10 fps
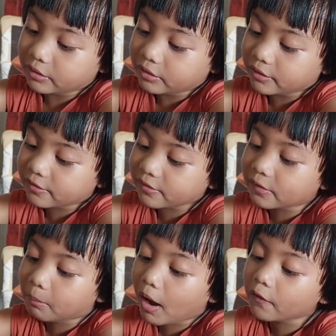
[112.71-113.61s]
This is the
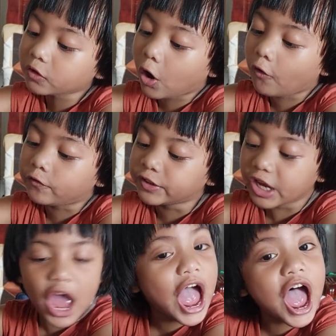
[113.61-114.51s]
Montgolfier
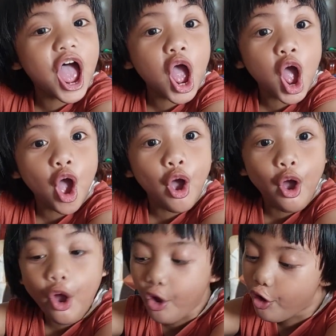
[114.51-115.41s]

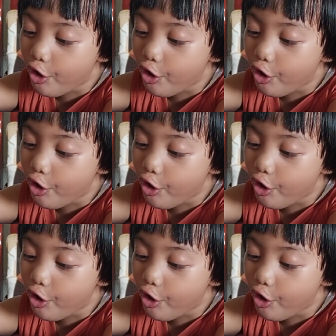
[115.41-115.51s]
A.